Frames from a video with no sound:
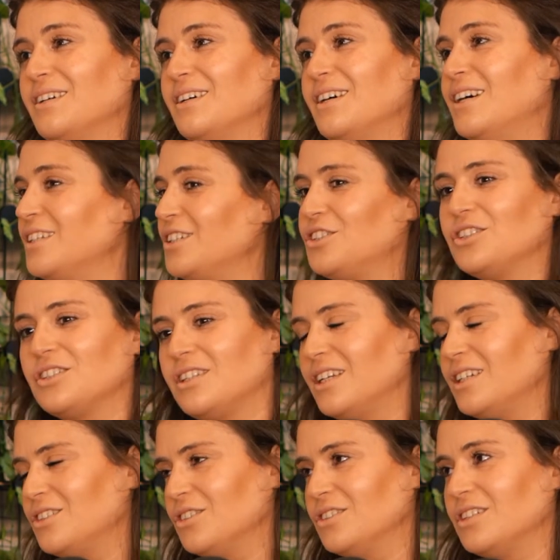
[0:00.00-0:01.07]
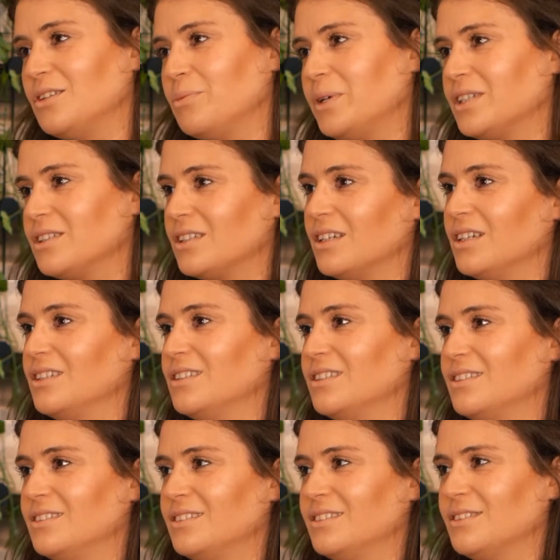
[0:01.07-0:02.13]
And you just lead on to the bigger
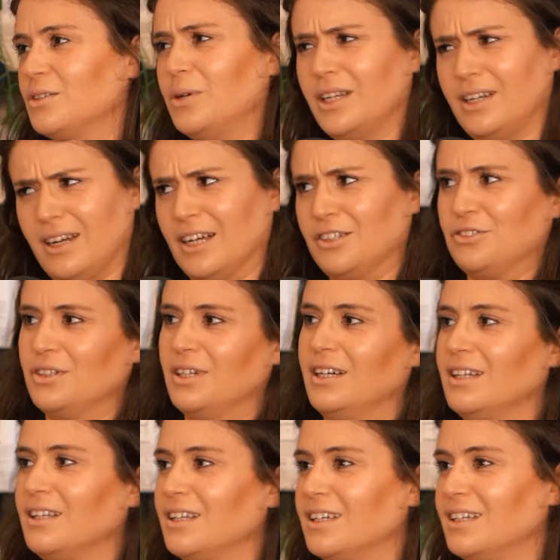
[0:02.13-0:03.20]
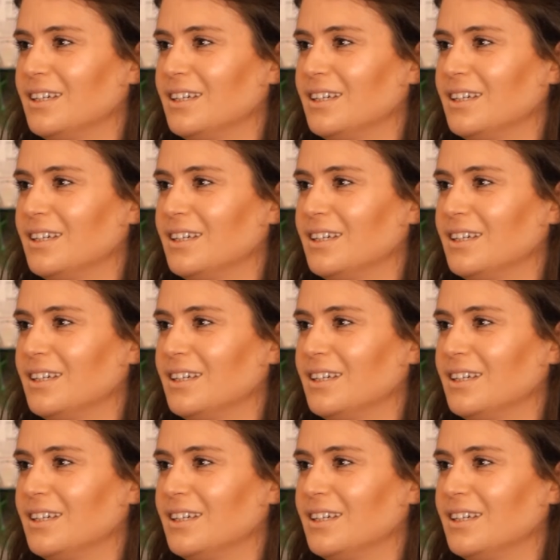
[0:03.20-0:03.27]
things quite naturally, I think.